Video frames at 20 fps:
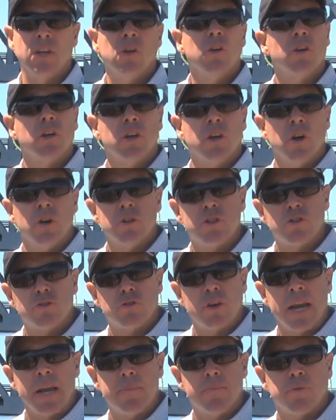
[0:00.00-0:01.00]
You could go
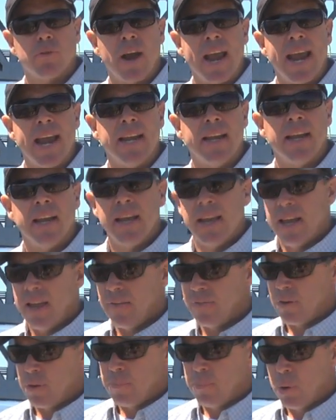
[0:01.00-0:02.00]
straight braid
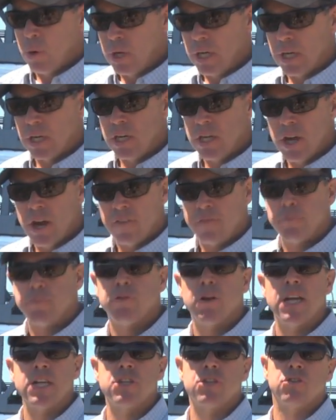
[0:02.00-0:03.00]
if you're putting enough
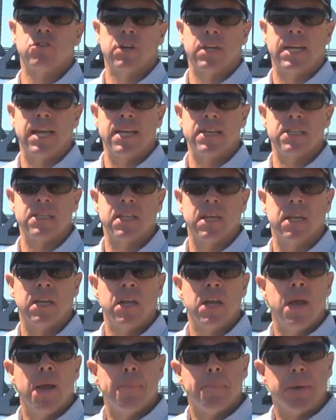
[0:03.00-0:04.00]
pressure against it.
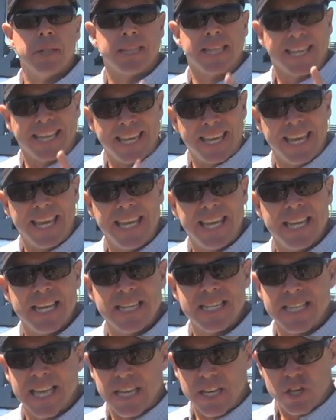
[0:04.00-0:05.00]
But the key
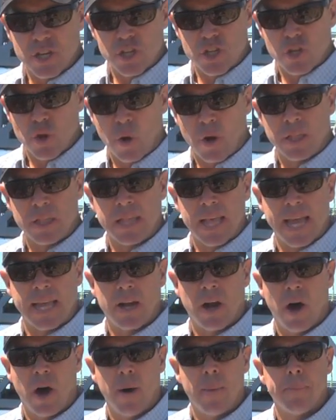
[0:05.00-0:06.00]
is that you start that
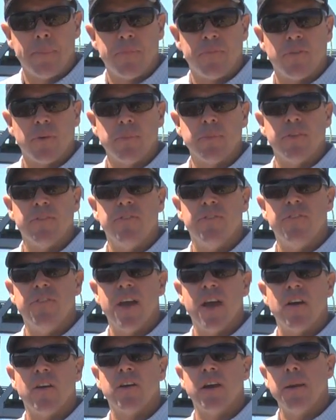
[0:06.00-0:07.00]
hump from the
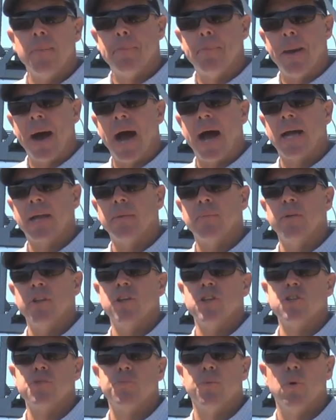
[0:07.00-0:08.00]
very bottom of
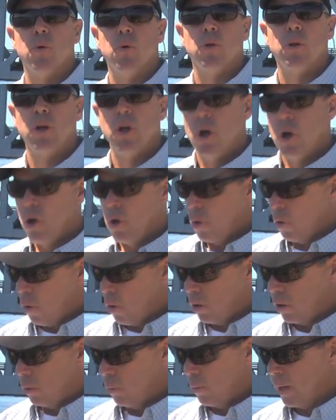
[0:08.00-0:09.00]
the spool
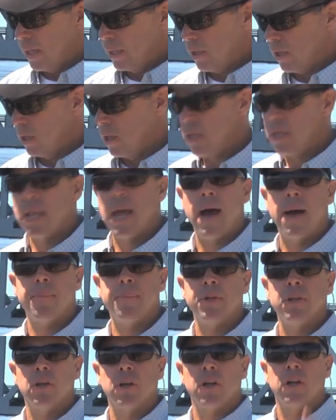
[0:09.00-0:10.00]
all the way to the
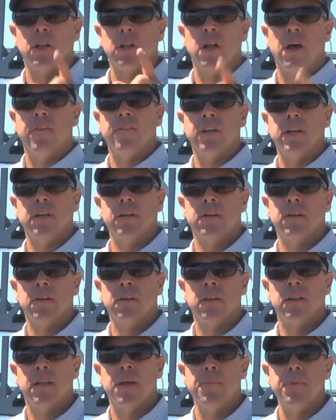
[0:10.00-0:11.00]
top, and you're gonna love it.
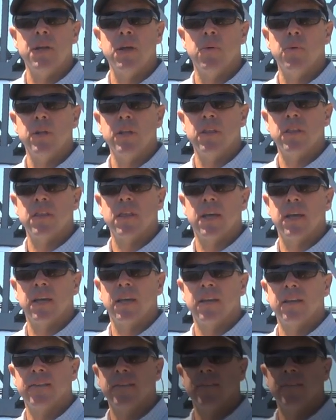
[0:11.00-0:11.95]
Let me know what you think.